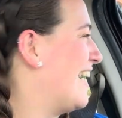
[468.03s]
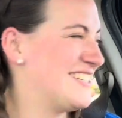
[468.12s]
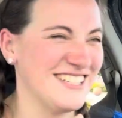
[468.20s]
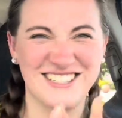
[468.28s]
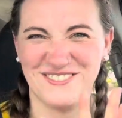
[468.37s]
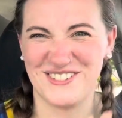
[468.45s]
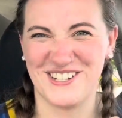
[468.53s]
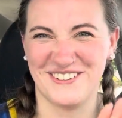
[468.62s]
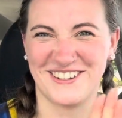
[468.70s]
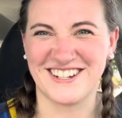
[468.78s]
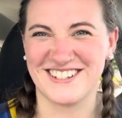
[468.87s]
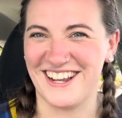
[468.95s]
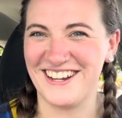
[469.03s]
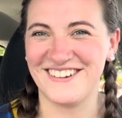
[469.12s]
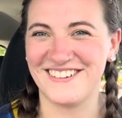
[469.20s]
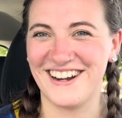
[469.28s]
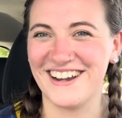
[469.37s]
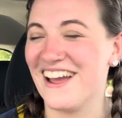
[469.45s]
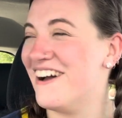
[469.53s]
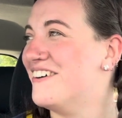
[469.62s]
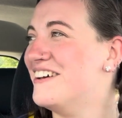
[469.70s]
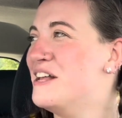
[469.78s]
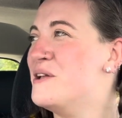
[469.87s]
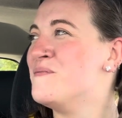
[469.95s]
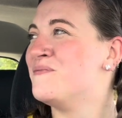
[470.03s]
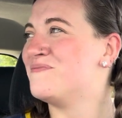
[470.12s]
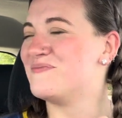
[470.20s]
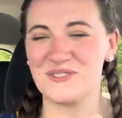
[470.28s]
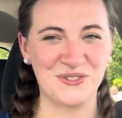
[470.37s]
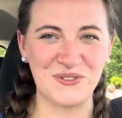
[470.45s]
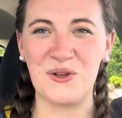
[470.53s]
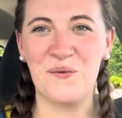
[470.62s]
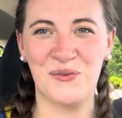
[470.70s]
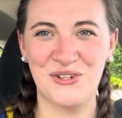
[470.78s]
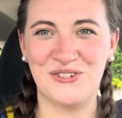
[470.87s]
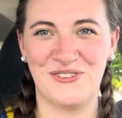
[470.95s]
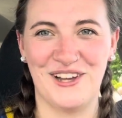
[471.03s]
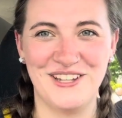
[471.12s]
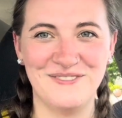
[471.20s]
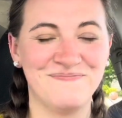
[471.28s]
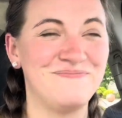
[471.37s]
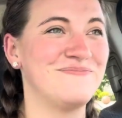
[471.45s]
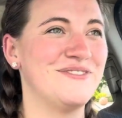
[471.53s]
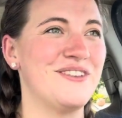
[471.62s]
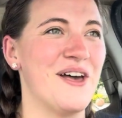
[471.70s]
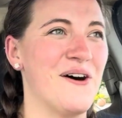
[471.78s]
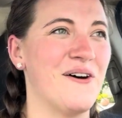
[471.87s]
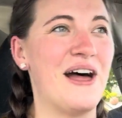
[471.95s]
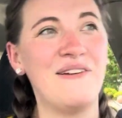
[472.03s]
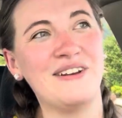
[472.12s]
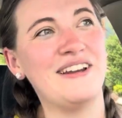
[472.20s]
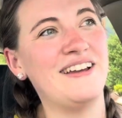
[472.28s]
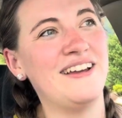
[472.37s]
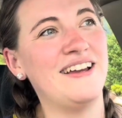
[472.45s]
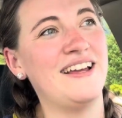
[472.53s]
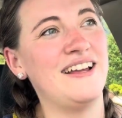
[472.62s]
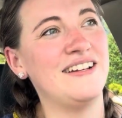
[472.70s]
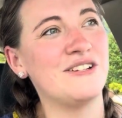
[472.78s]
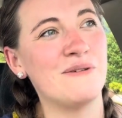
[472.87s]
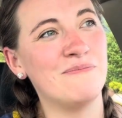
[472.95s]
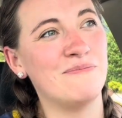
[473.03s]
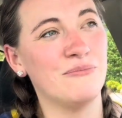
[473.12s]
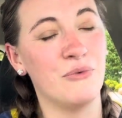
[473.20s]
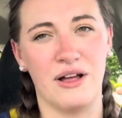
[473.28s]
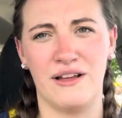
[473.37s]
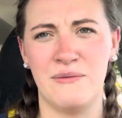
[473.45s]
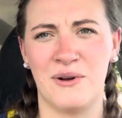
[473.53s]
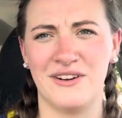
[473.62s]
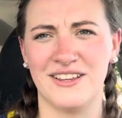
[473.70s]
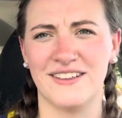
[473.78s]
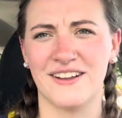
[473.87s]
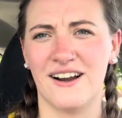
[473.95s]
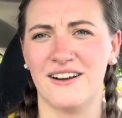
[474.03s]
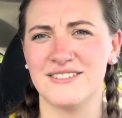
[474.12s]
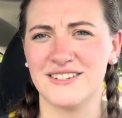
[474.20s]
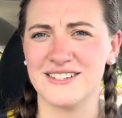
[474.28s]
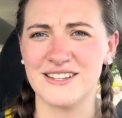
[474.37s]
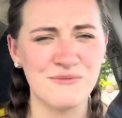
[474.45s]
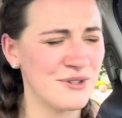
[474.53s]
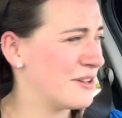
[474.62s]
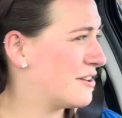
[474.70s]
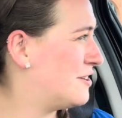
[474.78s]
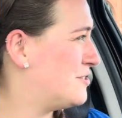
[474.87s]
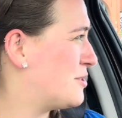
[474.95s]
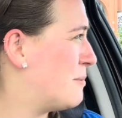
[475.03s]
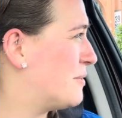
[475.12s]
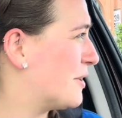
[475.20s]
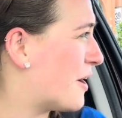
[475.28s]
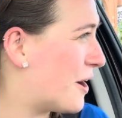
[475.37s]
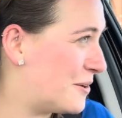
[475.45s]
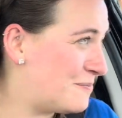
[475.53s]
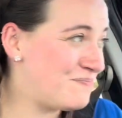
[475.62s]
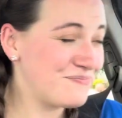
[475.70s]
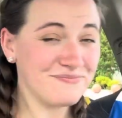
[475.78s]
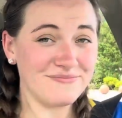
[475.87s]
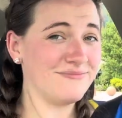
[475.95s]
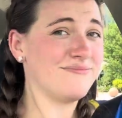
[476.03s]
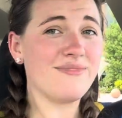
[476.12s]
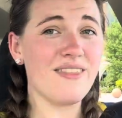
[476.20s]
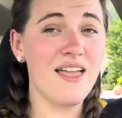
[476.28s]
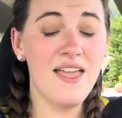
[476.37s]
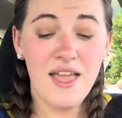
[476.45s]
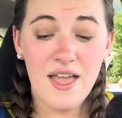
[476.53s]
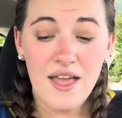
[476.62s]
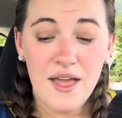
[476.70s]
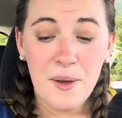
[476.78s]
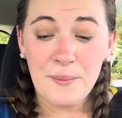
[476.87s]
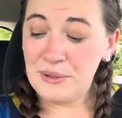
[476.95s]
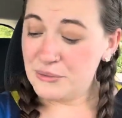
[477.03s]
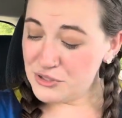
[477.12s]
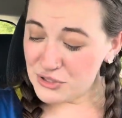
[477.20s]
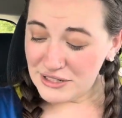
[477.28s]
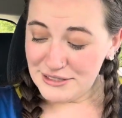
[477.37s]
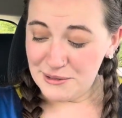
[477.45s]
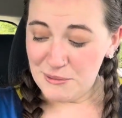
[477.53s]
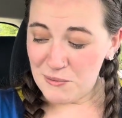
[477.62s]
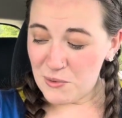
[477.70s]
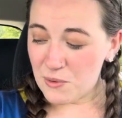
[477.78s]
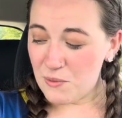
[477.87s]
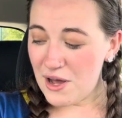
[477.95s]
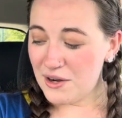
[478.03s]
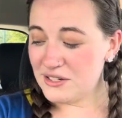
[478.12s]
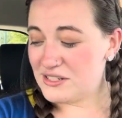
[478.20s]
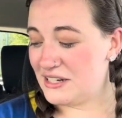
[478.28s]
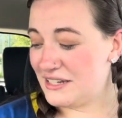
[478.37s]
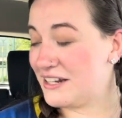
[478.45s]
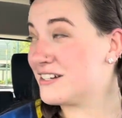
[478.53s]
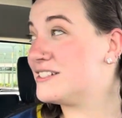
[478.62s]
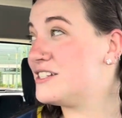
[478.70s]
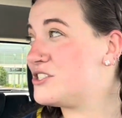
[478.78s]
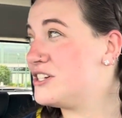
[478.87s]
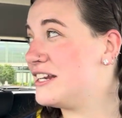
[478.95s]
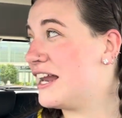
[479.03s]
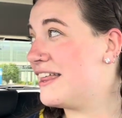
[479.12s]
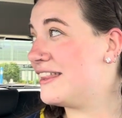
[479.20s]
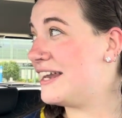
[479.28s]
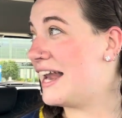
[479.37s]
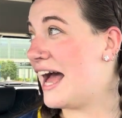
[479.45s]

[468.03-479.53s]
just am so excited right now. so much fun. So I'm gonna jump, well, I'm already in the car. I was gonna say I'm gonna jump in the car. But I'm gonna drink a little bit more water, sit in the air conditioning, and then